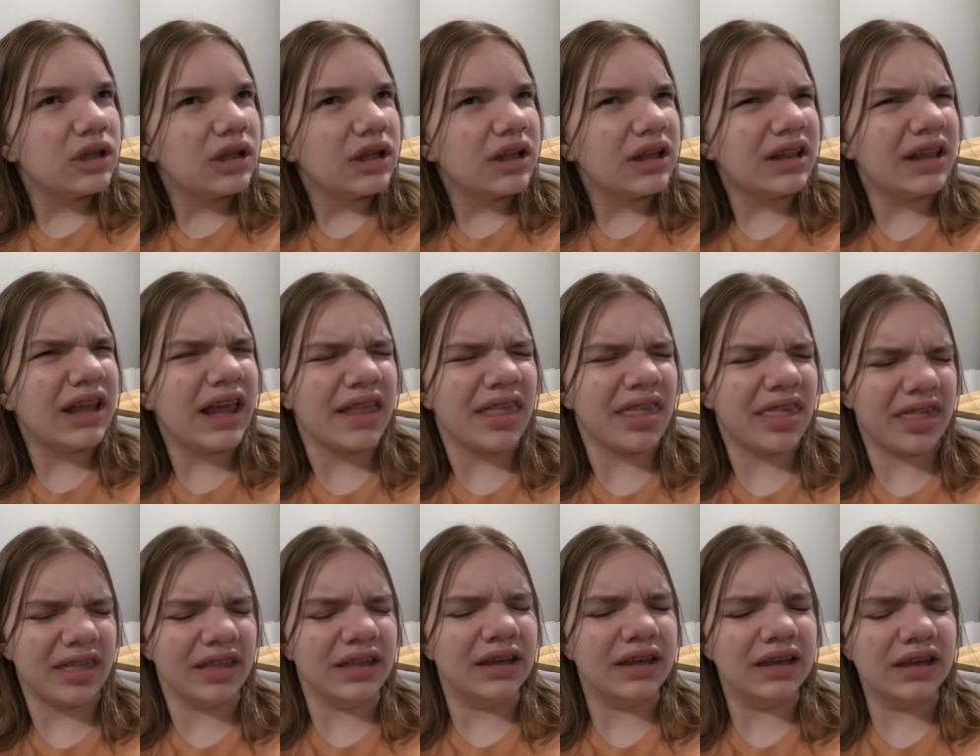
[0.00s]
Let's
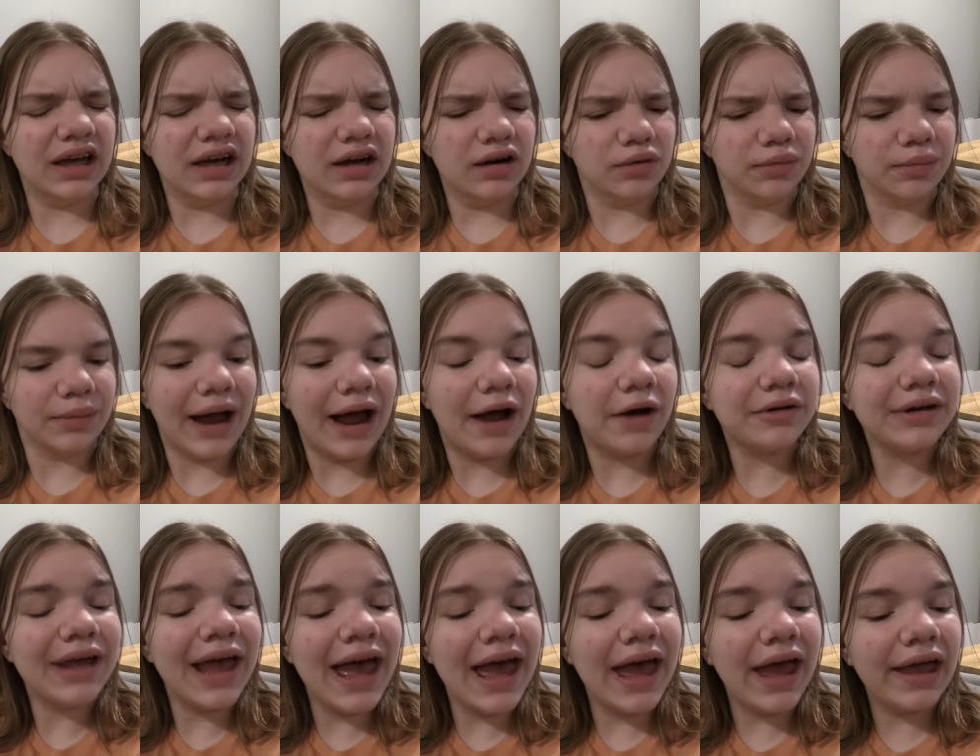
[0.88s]
see, uh,
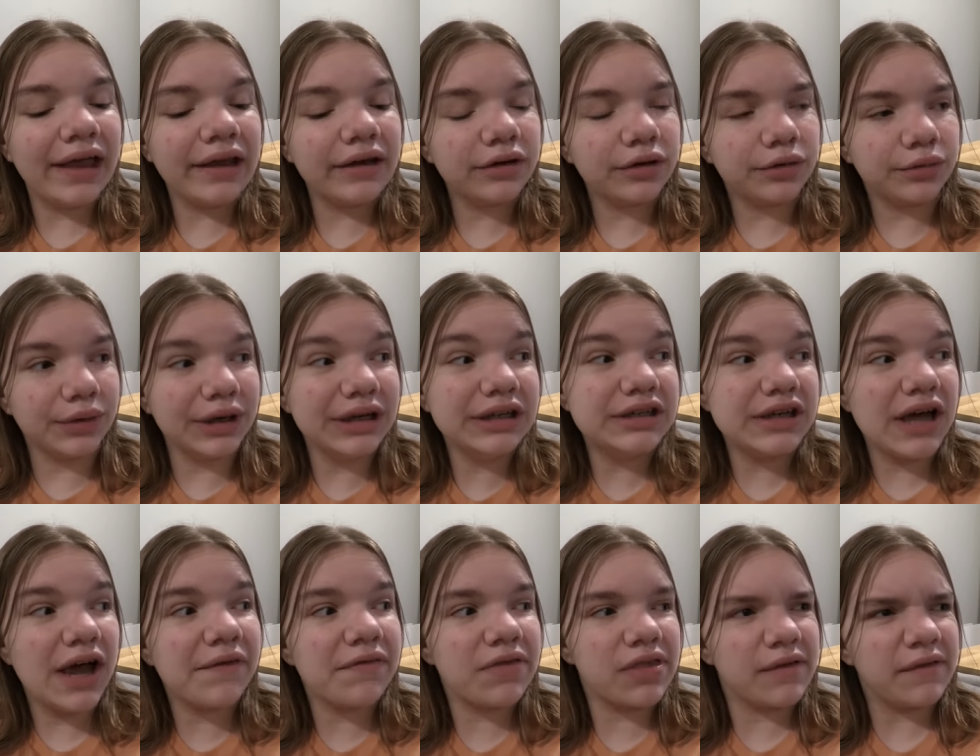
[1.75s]
round head, green
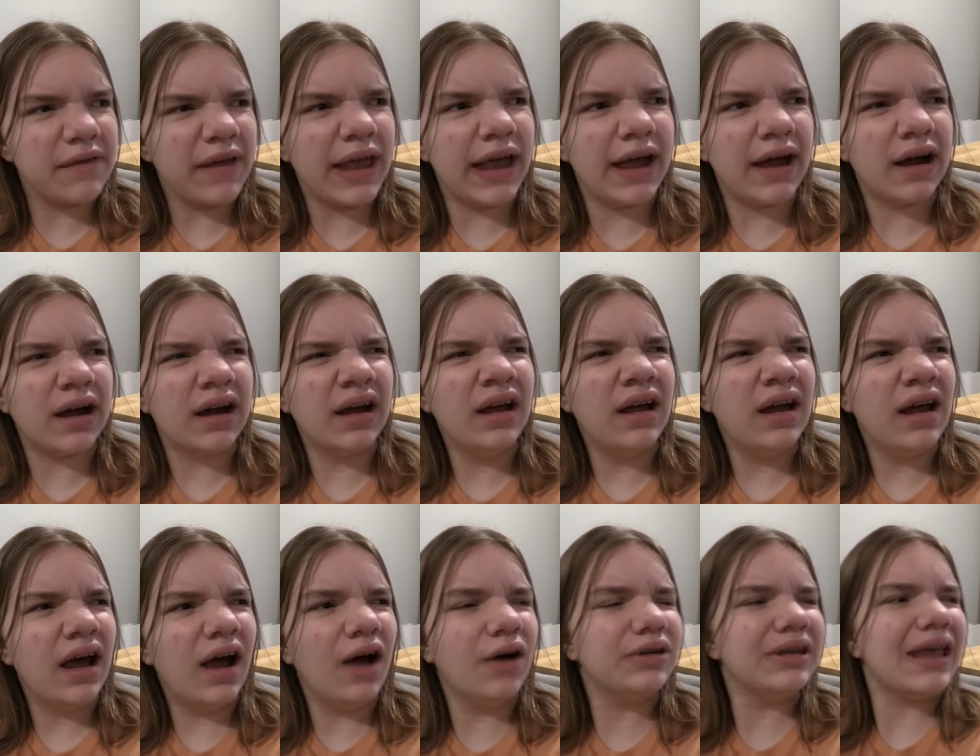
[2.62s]
tufts of hair.
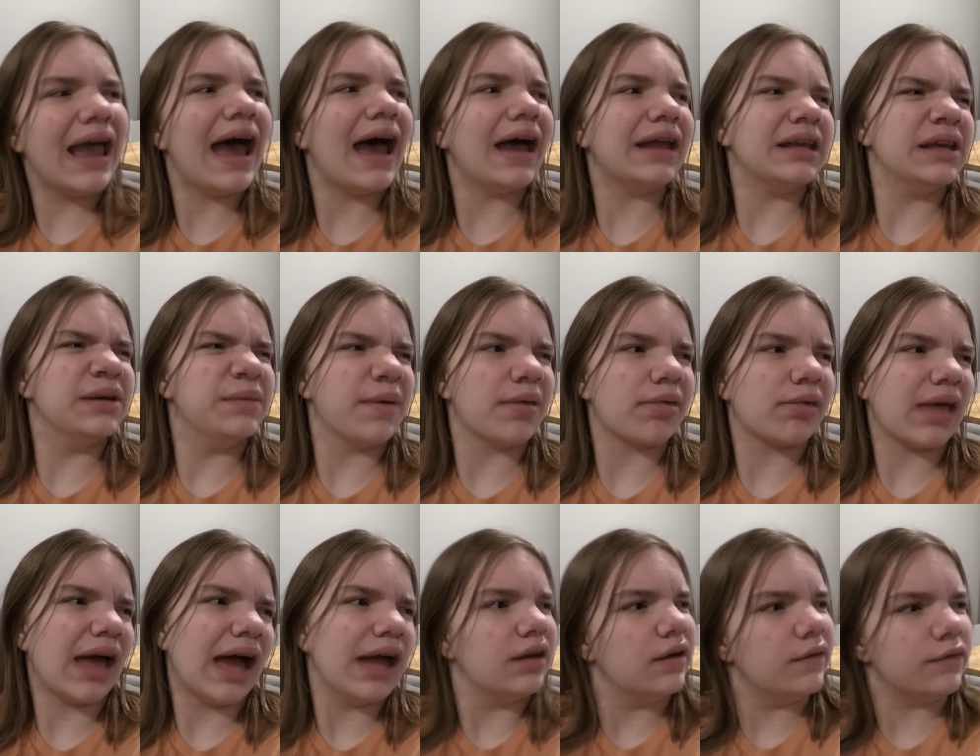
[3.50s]
Oh yeah, and he was
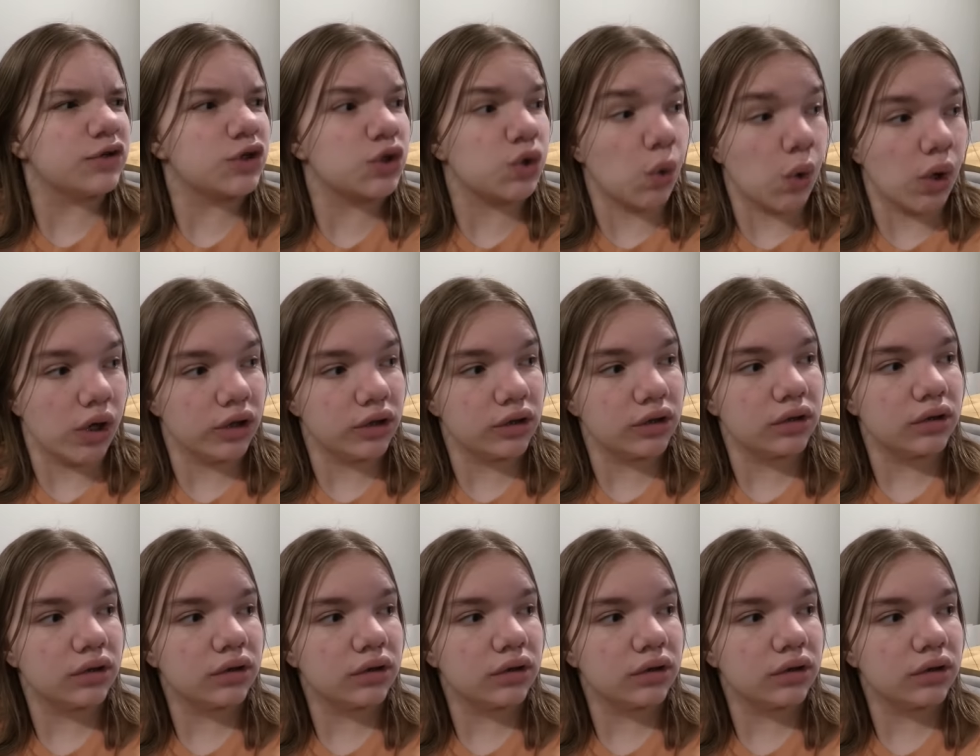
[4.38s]
kind of short.